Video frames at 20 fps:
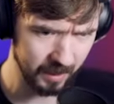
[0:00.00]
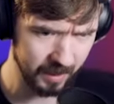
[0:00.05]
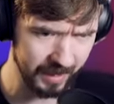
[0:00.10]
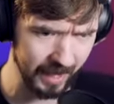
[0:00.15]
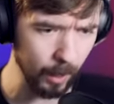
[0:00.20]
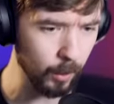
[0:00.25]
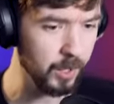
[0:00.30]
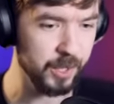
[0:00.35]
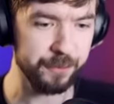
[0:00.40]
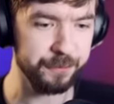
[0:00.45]

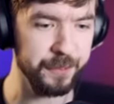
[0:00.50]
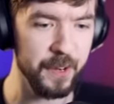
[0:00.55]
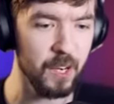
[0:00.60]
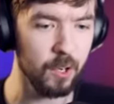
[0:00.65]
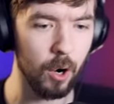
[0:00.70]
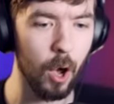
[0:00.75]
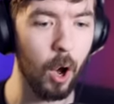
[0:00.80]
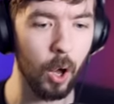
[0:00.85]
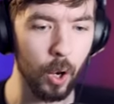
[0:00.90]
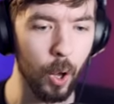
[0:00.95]
Now it's
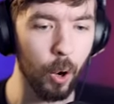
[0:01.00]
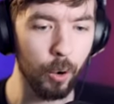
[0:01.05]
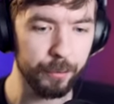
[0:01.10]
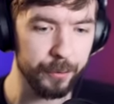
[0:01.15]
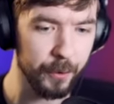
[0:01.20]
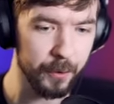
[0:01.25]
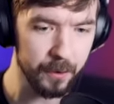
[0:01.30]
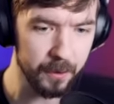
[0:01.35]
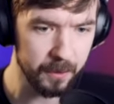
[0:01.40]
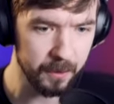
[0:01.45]
fear all
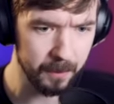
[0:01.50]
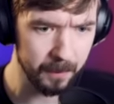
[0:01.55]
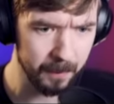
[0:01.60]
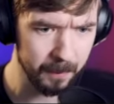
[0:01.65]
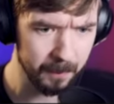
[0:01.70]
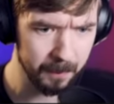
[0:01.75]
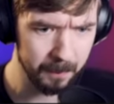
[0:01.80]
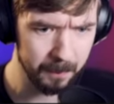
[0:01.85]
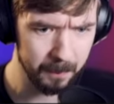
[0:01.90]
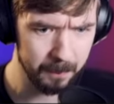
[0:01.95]
over.
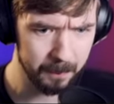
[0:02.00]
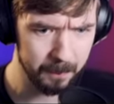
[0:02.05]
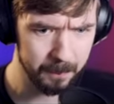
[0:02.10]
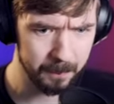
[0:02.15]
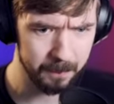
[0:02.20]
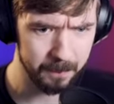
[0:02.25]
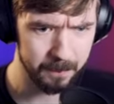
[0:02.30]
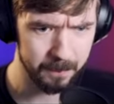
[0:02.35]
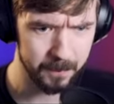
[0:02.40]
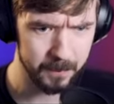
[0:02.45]

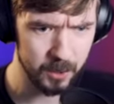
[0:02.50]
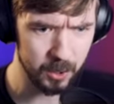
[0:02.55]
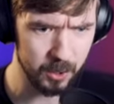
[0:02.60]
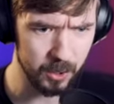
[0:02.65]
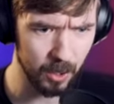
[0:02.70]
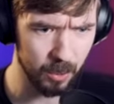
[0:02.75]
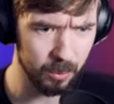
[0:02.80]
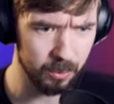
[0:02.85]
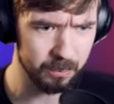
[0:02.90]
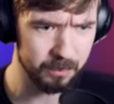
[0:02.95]

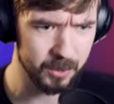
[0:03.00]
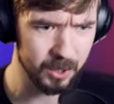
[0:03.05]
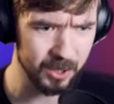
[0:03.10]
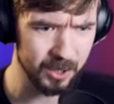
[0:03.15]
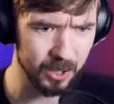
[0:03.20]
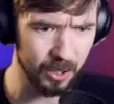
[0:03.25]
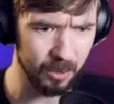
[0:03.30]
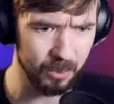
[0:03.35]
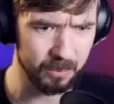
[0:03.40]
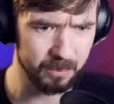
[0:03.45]
Just go,
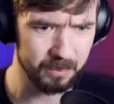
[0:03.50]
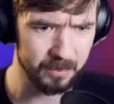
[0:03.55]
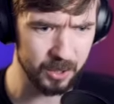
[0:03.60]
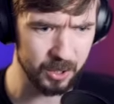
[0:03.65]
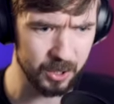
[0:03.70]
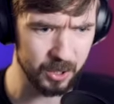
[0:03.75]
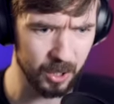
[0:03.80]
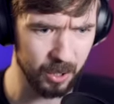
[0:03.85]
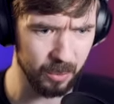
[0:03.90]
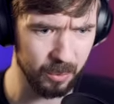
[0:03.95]
just go,
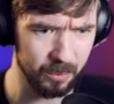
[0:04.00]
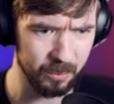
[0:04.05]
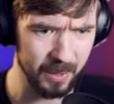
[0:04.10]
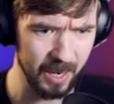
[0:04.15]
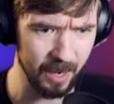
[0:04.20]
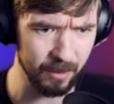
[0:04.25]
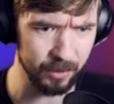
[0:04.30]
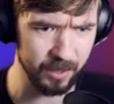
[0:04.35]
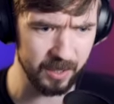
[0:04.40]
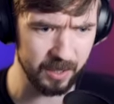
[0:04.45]
just go.
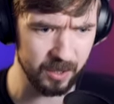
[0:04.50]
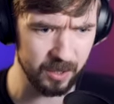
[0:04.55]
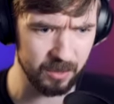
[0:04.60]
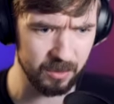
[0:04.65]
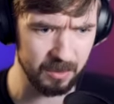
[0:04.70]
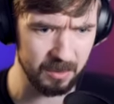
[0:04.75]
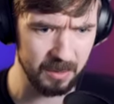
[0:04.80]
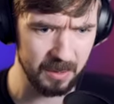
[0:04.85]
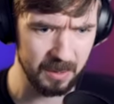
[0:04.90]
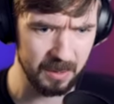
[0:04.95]
Everything's...
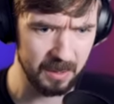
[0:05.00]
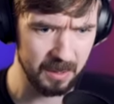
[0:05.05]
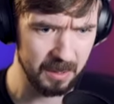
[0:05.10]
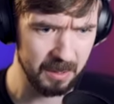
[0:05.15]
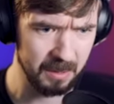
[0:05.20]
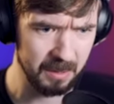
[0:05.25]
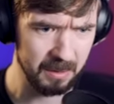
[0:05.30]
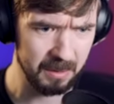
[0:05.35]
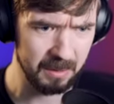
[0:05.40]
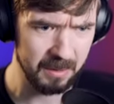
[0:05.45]

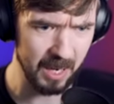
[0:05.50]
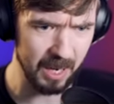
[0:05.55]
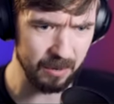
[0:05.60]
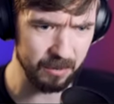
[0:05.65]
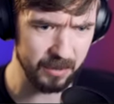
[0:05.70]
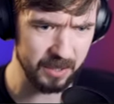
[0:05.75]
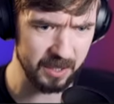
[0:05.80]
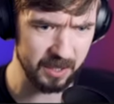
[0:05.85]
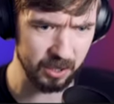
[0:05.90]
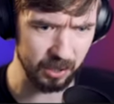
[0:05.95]

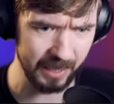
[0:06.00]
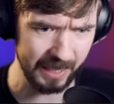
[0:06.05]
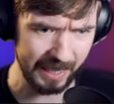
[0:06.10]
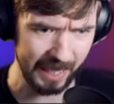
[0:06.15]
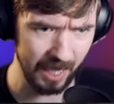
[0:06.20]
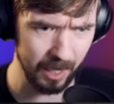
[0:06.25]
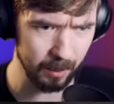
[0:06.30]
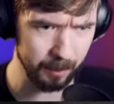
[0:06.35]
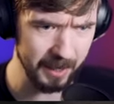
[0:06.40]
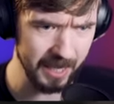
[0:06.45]
Everything's gonna
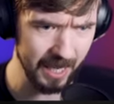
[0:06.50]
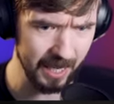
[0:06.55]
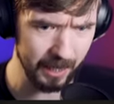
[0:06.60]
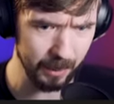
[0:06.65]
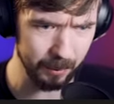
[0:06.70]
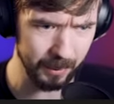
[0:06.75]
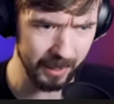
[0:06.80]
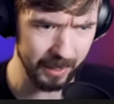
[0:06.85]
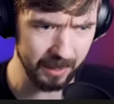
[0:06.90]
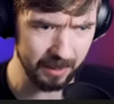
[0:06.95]
kill me
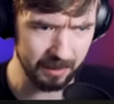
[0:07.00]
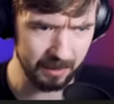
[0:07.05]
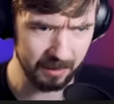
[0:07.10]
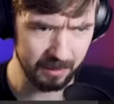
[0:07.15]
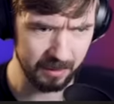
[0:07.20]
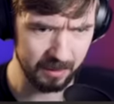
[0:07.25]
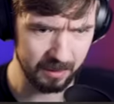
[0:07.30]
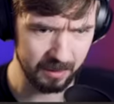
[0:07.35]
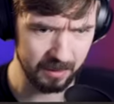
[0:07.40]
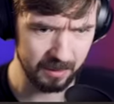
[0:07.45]
anyway.
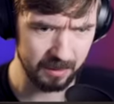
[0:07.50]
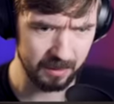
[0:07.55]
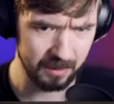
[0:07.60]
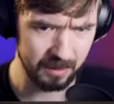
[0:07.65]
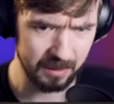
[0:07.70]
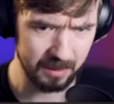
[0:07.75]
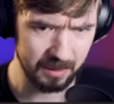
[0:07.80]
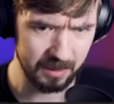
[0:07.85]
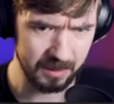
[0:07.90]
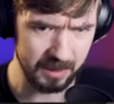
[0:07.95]

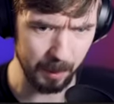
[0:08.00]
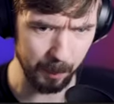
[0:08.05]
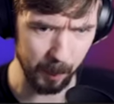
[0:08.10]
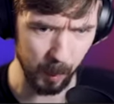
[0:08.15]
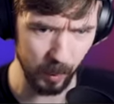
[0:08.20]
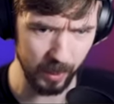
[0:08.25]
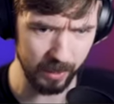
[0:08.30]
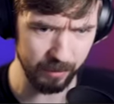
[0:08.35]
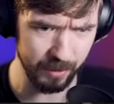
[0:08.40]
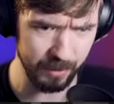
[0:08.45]
It's the
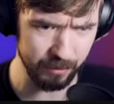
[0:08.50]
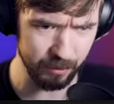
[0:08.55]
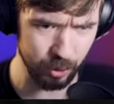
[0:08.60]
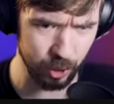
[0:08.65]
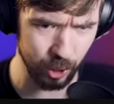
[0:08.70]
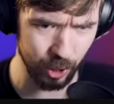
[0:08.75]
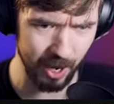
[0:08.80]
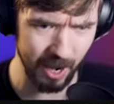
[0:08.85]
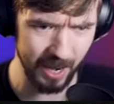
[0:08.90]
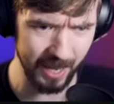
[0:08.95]
point of even
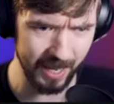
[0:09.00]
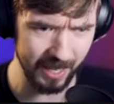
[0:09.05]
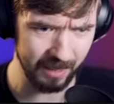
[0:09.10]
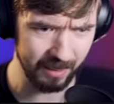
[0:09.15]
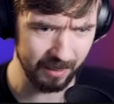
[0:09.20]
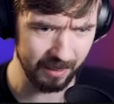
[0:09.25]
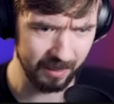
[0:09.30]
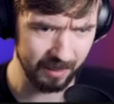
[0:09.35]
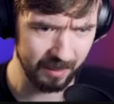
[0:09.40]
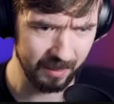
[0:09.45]

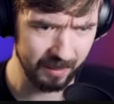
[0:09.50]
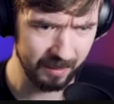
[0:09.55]
trying.